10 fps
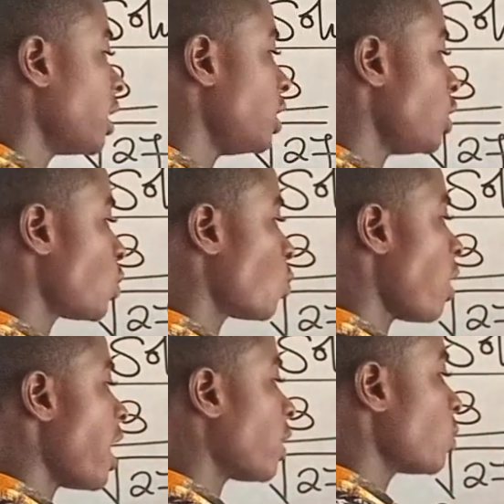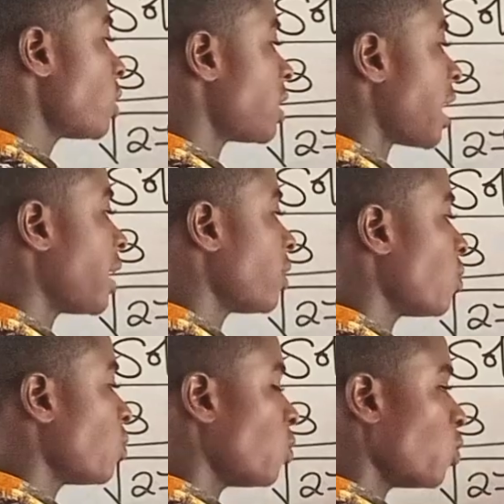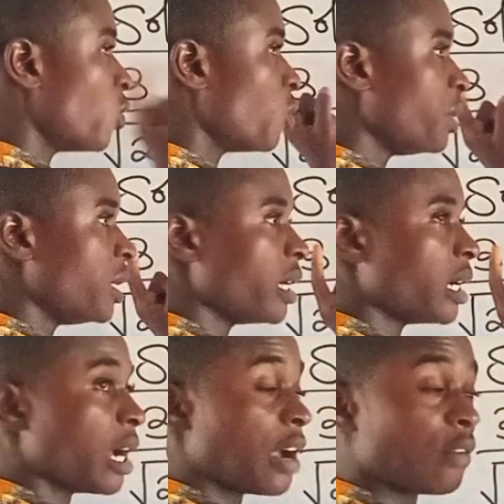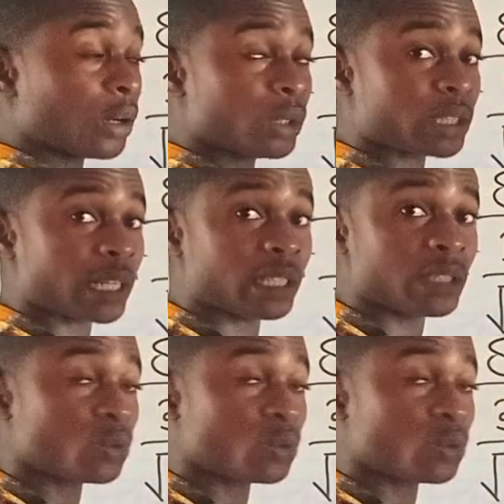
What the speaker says: the square root sign will be evaluated.